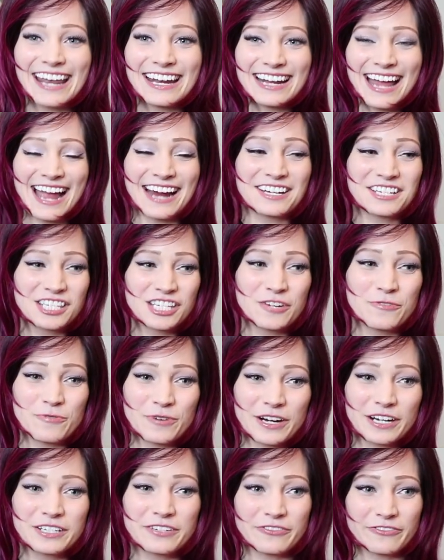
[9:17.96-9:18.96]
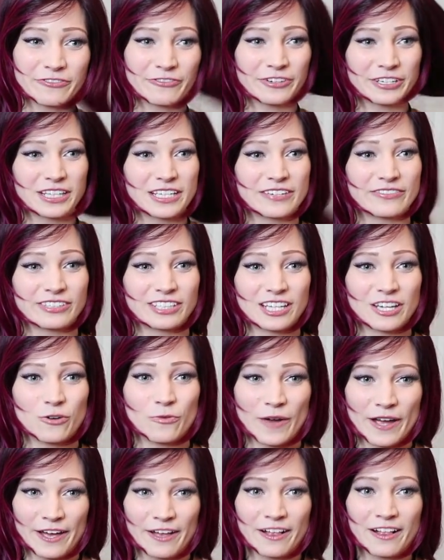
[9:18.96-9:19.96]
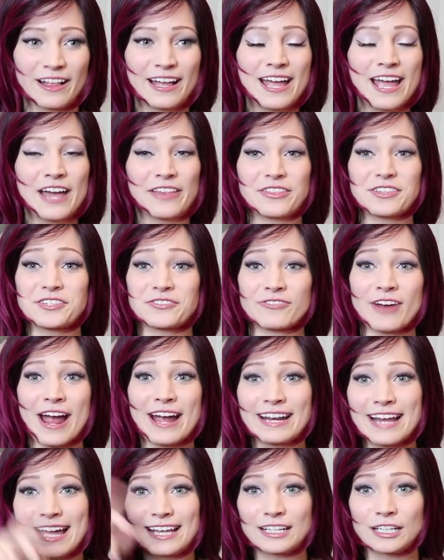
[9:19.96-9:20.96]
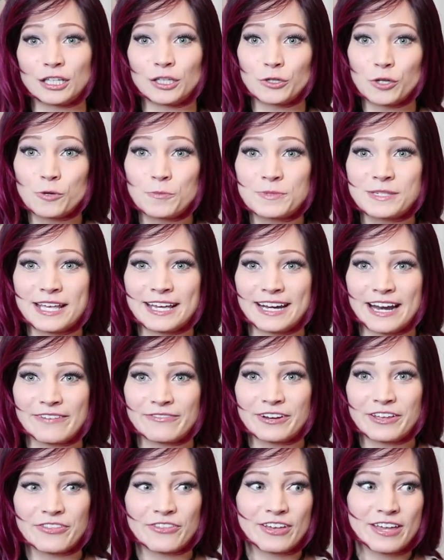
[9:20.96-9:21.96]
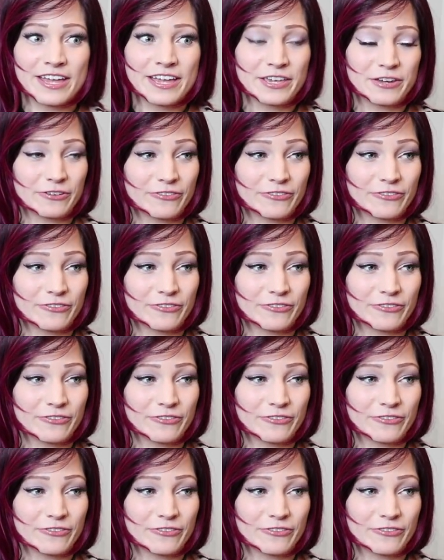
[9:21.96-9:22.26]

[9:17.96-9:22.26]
and it actually worked really, really well. This ride had loops and everything.